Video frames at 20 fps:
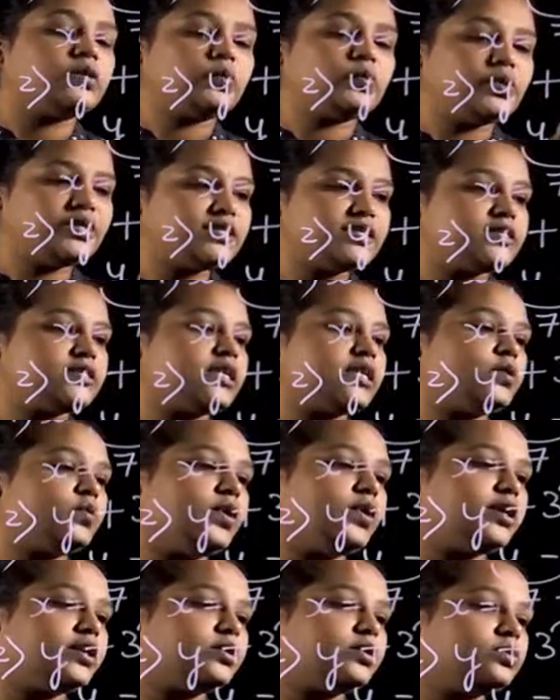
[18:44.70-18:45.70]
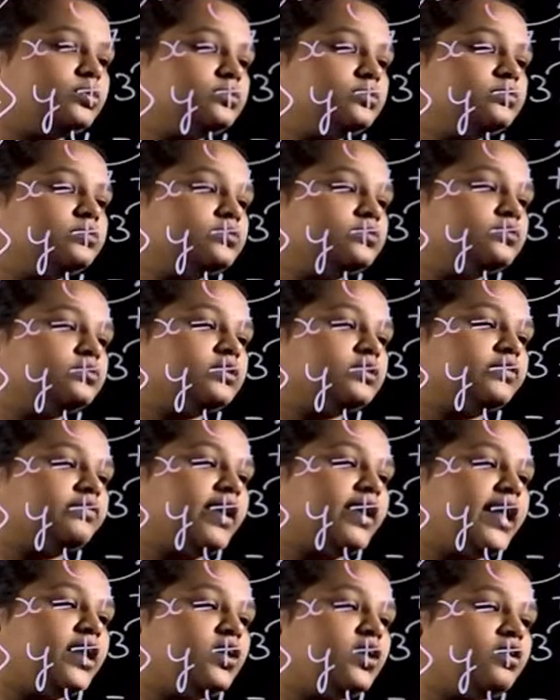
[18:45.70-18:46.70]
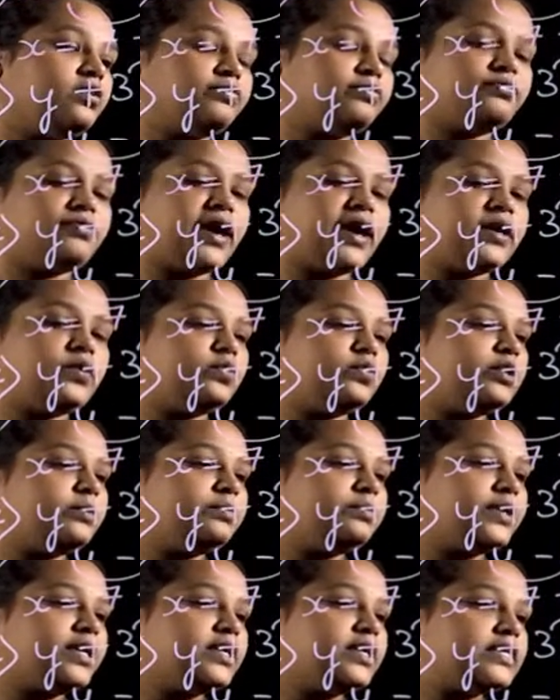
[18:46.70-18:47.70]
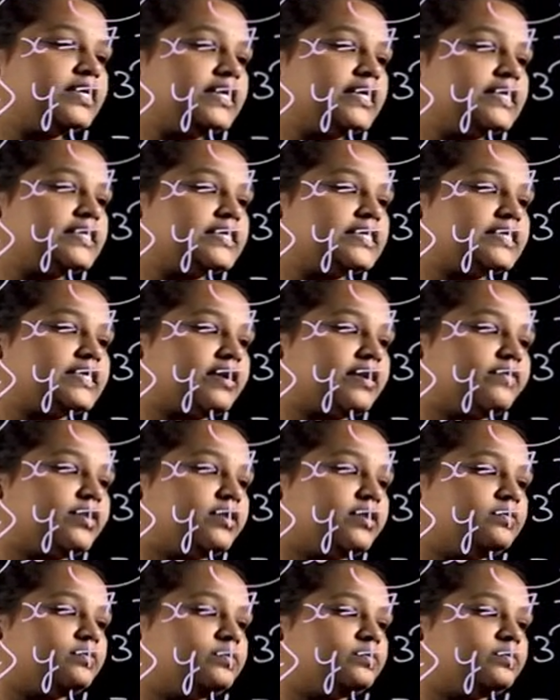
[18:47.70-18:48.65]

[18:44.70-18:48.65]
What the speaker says: which is equal to the value of y will be 7.